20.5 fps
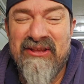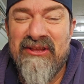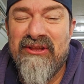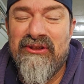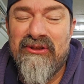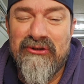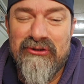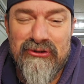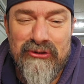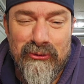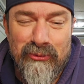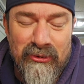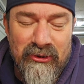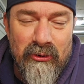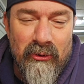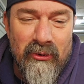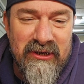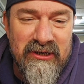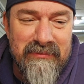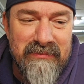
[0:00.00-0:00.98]
So we're
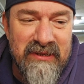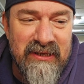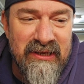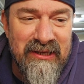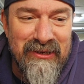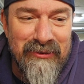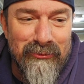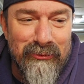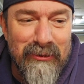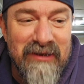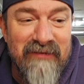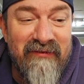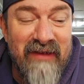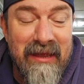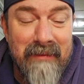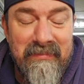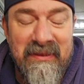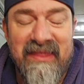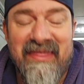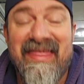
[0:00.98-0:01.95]
going to be
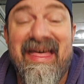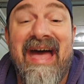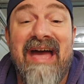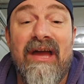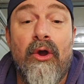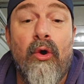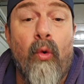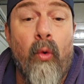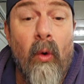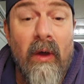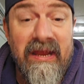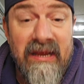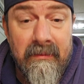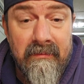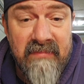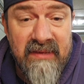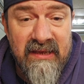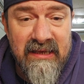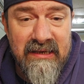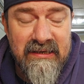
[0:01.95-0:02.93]
revamping that quite a
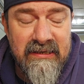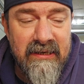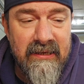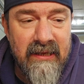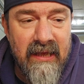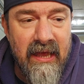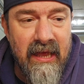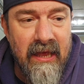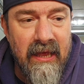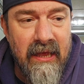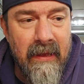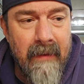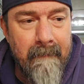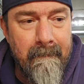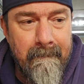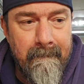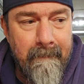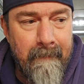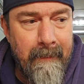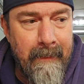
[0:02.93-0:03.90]
bit.
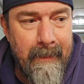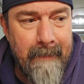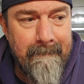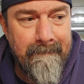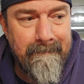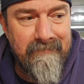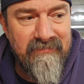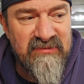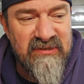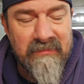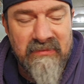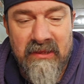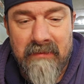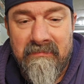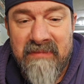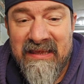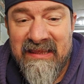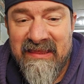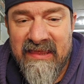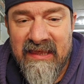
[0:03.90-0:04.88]
Some of the
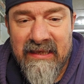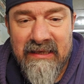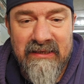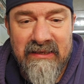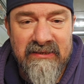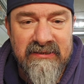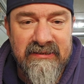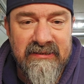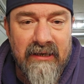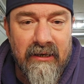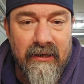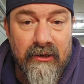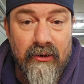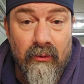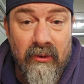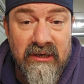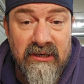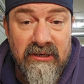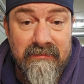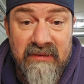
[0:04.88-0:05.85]
big things are
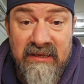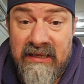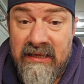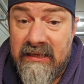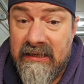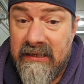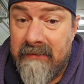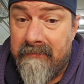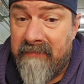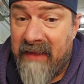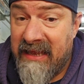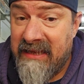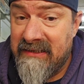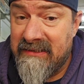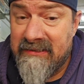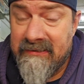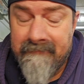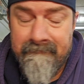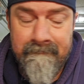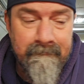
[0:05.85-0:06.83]
going to be
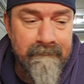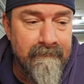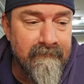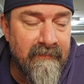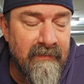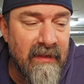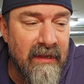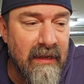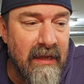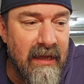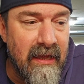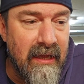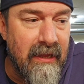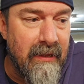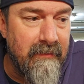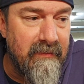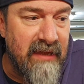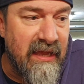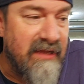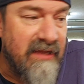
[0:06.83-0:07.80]
paint,
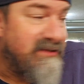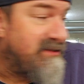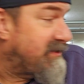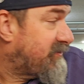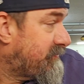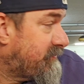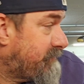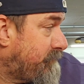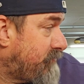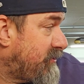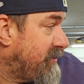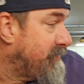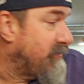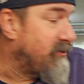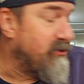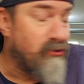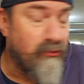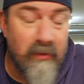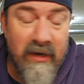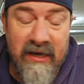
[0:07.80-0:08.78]
as it's pretty
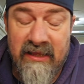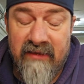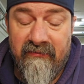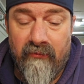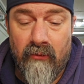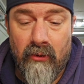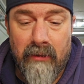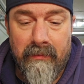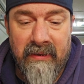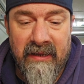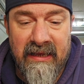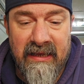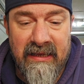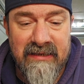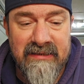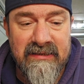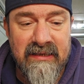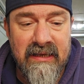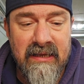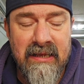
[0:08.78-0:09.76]
much ready for
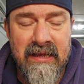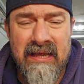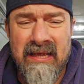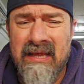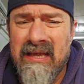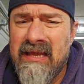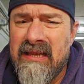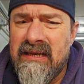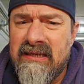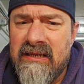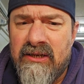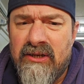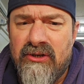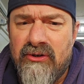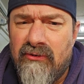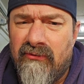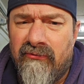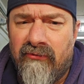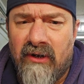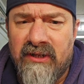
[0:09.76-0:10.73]
paint. Need to do
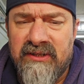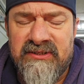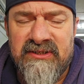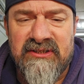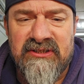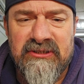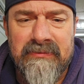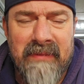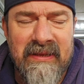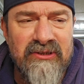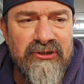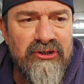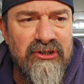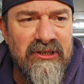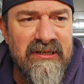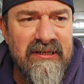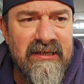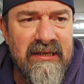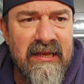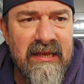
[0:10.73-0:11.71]
front
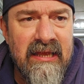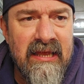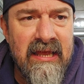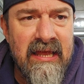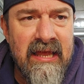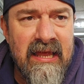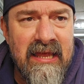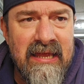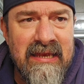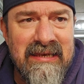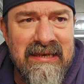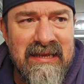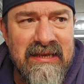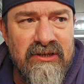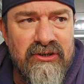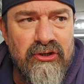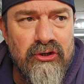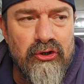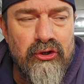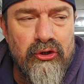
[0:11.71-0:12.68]
suspension, need
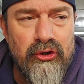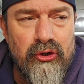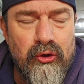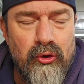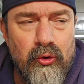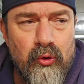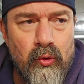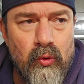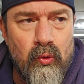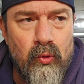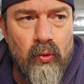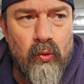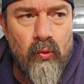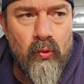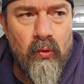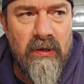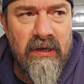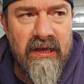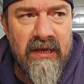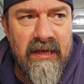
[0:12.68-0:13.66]
to do
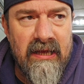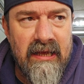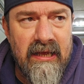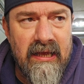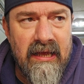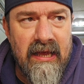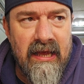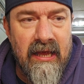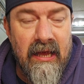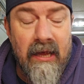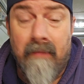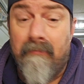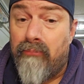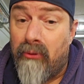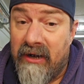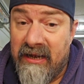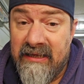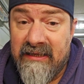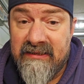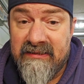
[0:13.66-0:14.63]

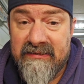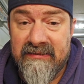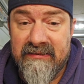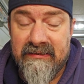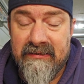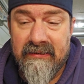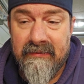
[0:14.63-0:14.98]
brakes,